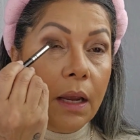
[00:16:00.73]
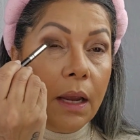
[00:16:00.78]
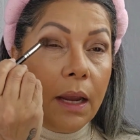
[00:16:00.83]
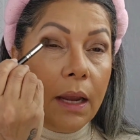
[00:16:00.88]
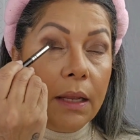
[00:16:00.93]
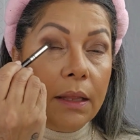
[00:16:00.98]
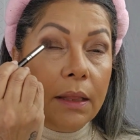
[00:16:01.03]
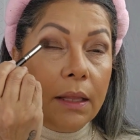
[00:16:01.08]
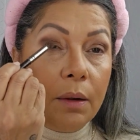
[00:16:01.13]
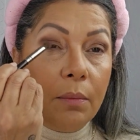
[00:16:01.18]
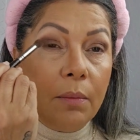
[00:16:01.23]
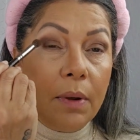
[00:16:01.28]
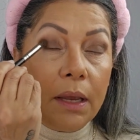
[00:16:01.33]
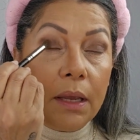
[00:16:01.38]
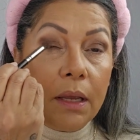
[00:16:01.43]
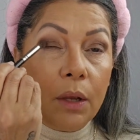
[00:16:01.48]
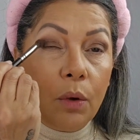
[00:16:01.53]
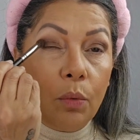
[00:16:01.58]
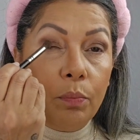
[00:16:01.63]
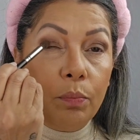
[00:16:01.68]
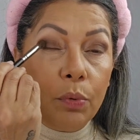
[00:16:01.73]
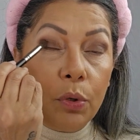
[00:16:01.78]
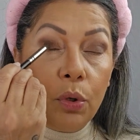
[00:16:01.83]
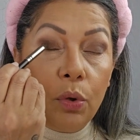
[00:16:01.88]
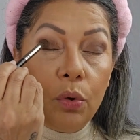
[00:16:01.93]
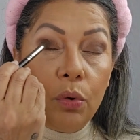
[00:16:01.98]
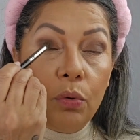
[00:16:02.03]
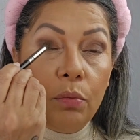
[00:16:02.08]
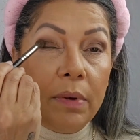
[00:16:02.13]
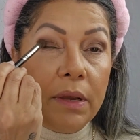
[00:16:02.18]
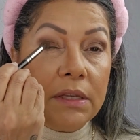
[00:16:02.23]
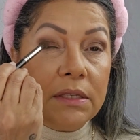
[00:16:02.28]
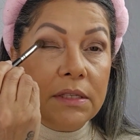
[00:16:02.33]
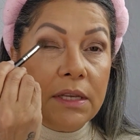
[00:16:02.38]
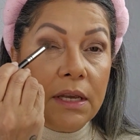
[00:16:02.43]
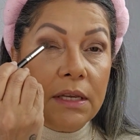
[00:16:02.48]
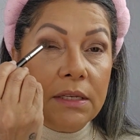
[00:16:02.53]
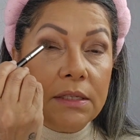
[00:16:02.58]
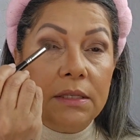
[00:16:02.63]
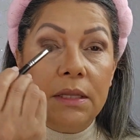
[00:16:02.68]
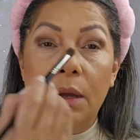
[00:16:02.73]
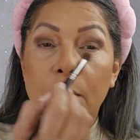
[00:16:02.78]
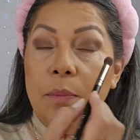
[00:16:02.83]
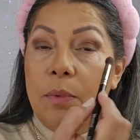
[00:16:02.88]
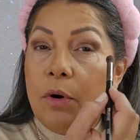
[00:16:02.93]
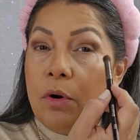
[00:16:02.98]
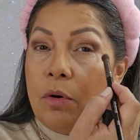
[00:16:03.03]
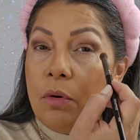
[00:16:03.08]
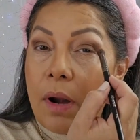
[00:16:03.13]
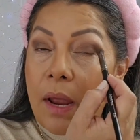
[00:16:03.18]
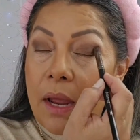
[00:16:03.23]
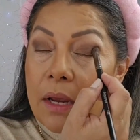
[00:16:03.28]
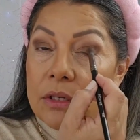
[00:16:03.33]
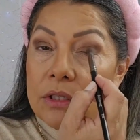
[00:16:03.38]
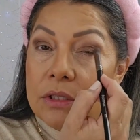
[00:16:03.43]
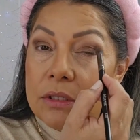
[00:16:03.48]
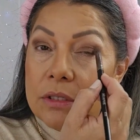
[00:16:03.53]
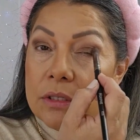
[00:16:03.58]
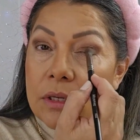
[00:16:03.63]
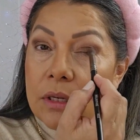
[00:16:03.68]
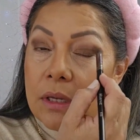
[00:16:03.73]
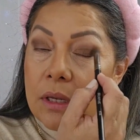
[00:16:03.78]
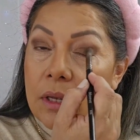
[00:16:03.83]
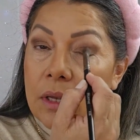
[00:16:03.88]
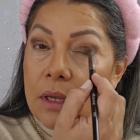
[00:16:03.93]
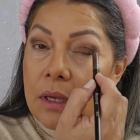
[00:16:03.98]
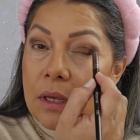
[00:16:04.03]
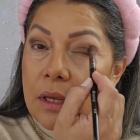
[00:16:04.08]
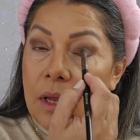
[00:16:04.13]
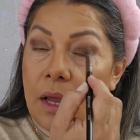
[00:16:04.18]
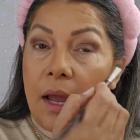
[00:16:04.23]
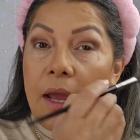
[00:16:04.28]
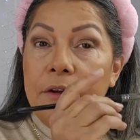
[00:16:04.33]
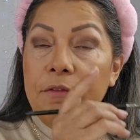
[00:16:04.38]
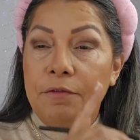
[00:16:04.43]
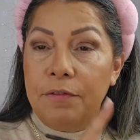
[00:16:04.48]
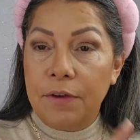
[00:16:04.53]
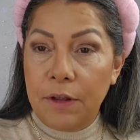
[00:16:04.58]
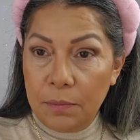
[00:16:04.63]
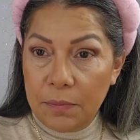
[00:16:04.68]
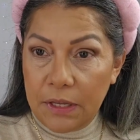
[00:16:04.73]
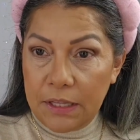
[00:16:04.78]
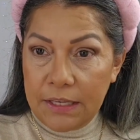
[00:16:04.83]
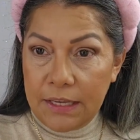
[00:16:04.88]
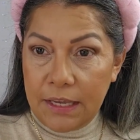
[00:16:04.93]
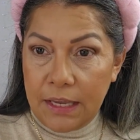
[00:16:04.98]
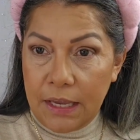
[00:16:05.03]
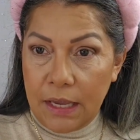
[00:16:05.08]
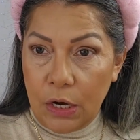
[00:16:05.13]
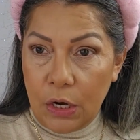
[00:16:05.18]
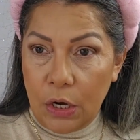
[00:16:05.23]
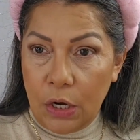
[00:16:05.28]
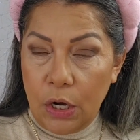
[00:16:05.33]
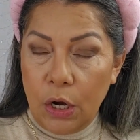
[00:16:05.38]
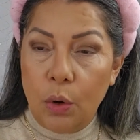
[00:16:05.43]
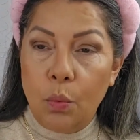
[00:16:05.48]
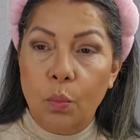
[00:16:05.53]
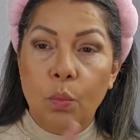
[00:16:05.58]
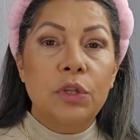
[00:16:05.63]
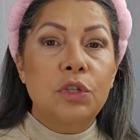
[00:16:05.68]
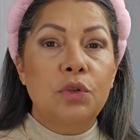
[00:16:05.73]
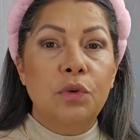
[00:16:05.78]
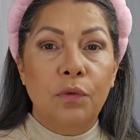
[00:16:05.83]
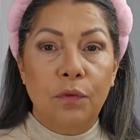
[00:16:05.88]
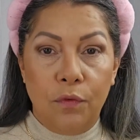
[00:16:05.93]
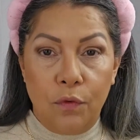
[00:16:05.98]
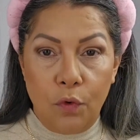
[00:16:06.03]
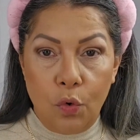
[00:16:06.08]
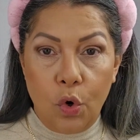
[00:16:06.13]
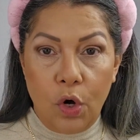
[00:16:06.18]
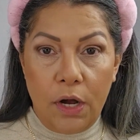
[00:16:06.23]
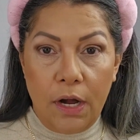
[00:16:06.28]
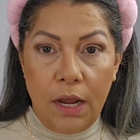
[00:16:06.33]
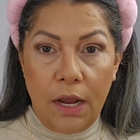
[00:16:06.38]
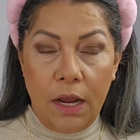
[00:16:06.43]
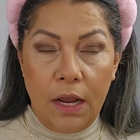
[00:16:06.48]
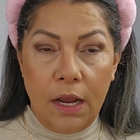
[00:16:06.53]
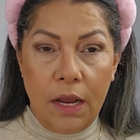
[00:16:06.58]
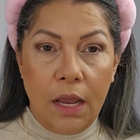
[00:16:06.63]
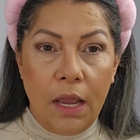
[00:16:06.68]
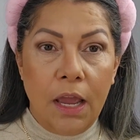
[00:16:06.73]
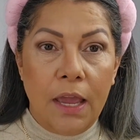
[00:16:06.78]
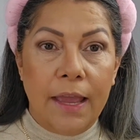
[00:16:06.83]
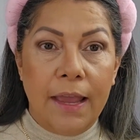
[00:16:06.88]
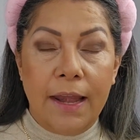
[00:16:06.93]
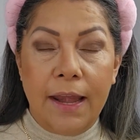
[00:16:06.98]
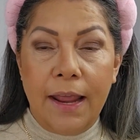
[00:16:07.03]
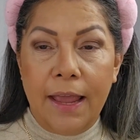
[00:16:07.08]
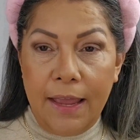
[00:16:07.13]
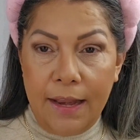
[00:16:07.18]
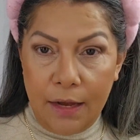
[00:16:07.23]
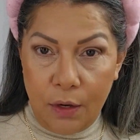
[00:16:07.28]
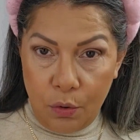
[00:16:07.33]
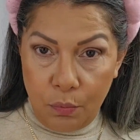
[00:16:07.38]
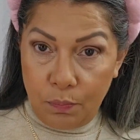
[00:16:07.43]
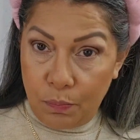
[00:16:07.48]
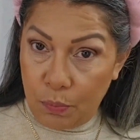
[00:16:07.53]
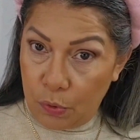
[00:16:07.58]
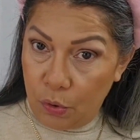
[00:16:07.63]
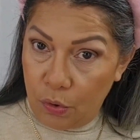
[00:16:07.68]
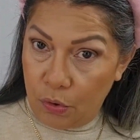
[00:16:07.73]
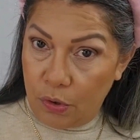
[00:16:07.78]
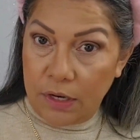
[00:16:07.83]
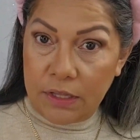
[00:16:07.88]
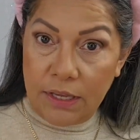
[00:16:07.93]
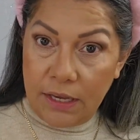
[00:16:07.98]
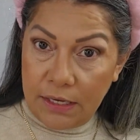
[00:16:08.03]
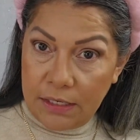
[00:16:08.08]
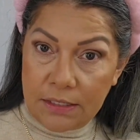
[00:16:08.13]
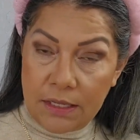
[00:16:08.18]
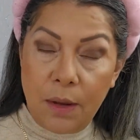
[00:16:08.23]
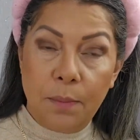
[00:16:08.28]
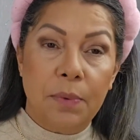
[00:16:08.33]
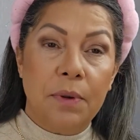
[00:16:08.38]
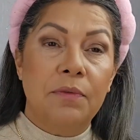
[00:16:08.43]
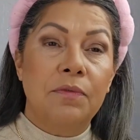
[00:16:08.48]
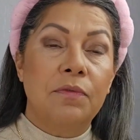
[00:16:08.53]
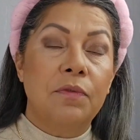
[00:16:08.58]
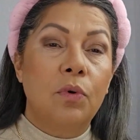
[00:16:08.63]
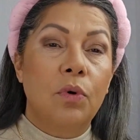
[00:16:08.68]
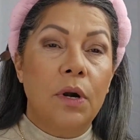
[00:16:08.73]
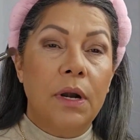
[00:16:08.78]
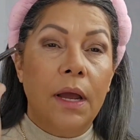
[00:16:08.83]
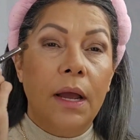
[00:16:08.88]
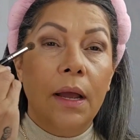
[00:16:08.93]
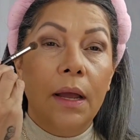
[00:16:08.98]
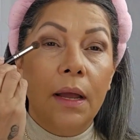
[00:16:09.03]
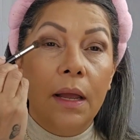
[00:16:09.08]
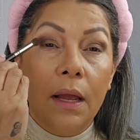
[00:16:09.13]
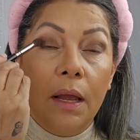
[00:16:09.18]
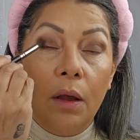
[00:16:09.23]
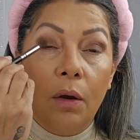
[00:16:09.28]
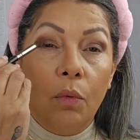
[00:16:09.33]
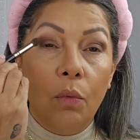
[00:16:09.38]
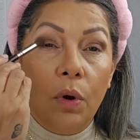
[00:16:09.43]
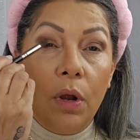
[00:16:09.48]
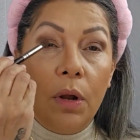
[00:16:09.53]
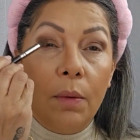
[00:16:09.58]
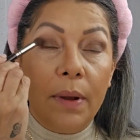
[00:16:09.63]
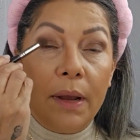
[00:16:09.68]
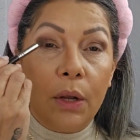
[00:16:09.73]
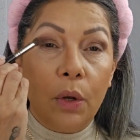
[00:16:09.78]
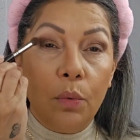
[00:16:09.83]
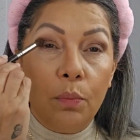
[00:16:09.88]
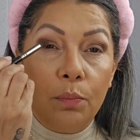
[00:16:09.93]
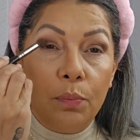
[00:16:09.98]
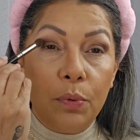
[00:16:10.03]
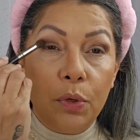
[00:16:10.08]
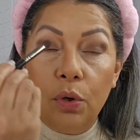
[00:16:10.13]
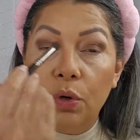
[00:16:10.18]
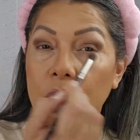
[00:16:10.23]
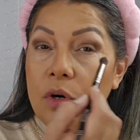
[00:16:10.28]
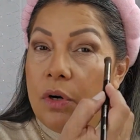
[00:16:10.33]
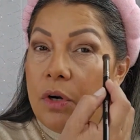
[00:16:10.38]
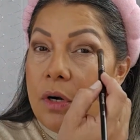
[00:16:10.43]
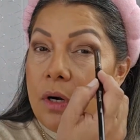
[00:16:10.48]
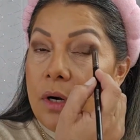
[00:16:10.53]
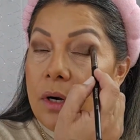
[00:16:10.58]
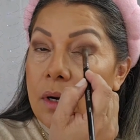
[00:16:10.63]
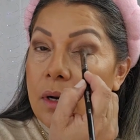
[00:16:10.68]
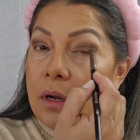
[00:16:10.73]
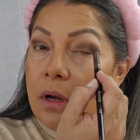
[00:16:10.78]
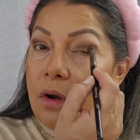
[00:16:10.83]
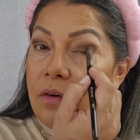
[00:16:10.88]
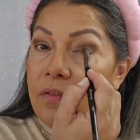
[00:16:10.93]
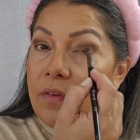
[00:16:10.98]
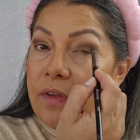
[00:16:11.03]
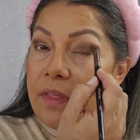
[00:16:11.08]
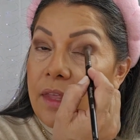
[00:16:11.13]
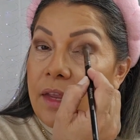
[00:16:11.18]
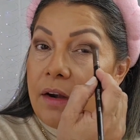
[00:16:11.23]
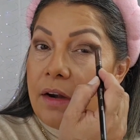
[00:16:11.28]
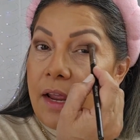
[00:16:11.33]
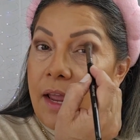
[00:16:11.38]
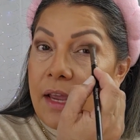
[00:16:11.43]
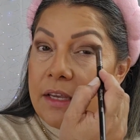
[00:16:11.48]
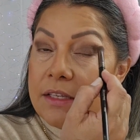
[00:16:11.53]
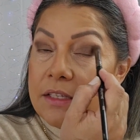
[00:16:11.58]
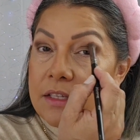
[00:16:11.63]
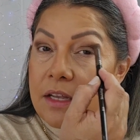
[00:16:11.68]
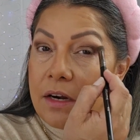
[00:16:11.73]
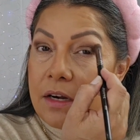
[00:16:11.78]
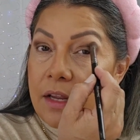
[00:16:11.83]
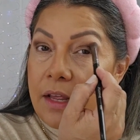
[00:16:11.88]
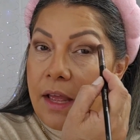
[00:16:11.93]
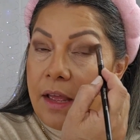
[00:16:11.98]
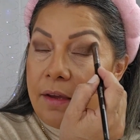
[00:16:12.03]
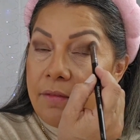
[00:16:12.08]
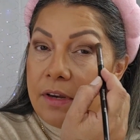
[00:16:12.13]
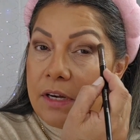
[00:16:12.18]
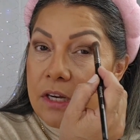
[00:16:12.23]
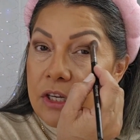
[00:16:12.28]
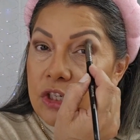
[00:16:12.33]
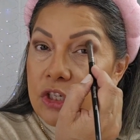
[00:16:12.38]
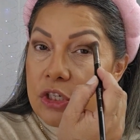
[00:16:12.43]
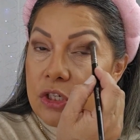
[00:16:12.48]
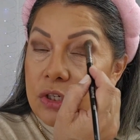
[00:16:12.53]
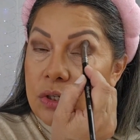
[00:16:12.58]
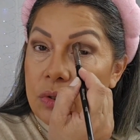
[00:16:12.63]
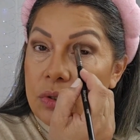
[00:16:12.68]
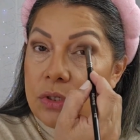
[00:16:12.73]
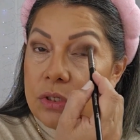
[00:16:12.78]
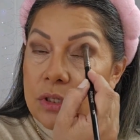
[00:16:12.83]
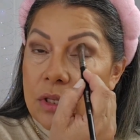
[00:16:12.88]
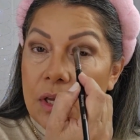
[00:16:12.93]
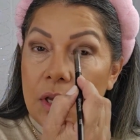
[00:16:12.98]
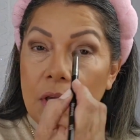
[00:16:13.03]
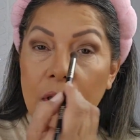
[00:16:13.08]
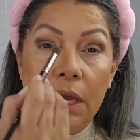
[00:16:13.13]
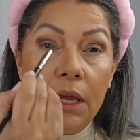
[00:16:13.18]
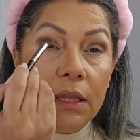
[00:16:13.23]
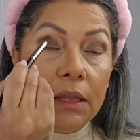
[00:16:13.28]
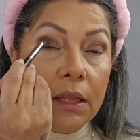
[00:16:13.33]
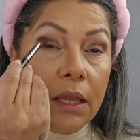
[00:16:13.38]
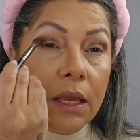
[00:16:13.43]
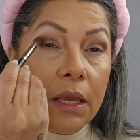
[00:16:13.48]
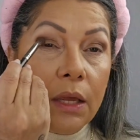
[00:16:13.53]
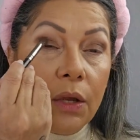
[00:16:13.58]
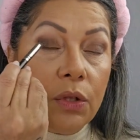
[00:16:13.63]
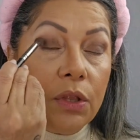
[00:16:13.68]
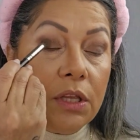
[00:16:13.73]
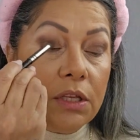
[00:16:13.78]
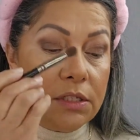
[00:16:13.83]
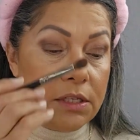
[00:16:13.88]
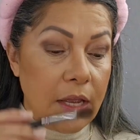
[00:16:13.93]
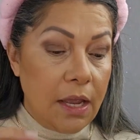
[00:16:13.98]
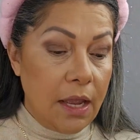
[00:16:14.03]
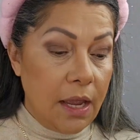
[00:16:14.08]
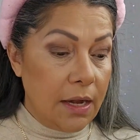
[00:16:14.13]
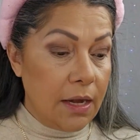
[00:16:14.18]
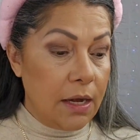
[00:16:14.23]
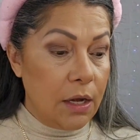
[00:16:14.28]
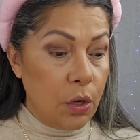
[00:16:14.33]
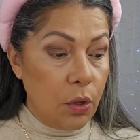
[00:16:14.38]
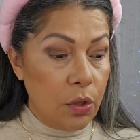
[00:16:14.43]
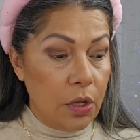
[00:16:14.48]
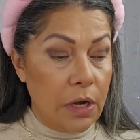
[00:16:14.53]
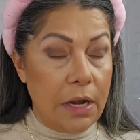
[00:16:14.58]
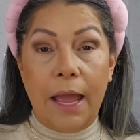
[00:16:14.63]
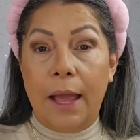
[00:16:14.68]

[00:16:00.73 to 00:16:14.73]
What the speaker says: and then my computer, my desktop crashed. I filmed it here, went to Florida, and I had a computer, a desktop in Florida. Well, my computer over there has started having issues. Thank goodness I had another